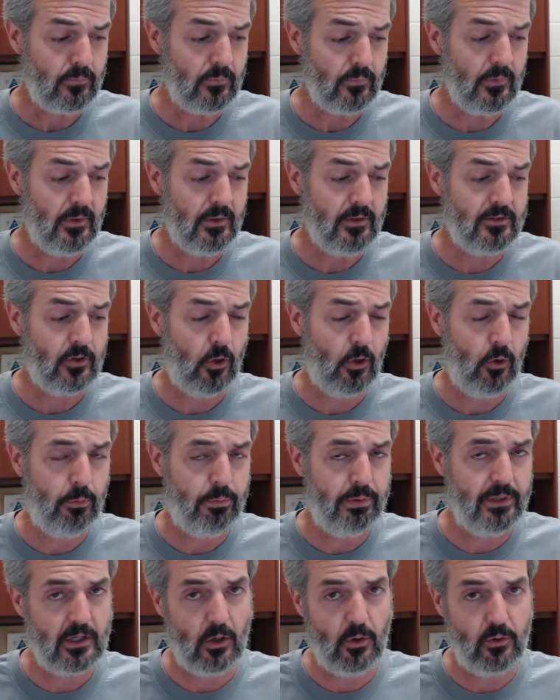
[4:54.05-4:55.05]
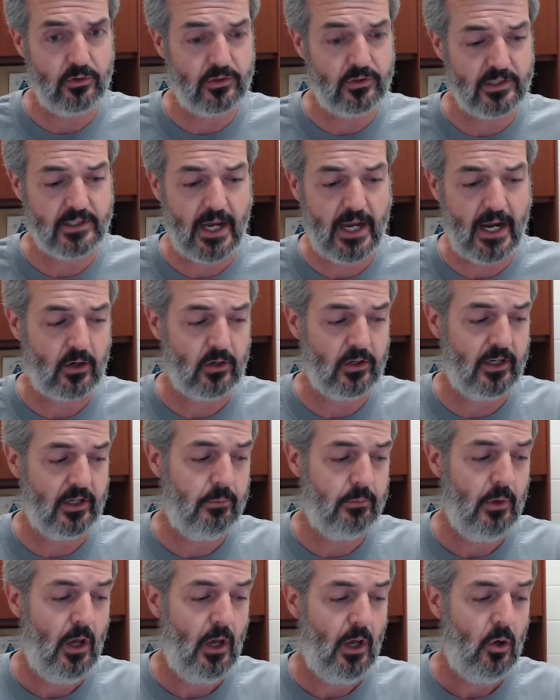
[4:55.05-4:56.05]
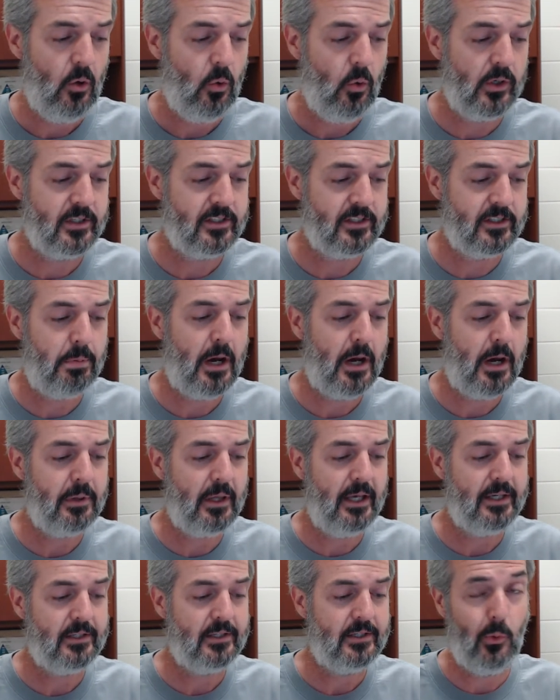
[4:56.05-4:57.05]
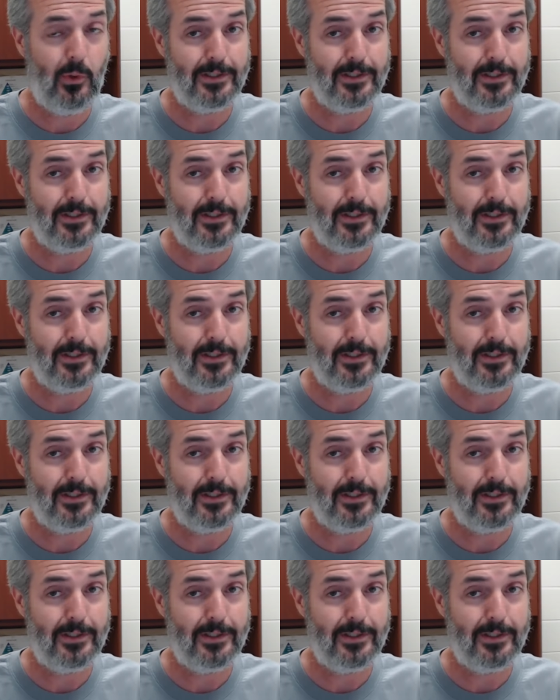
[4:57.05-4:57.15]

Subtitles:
So PICO is just an acronym. One is population.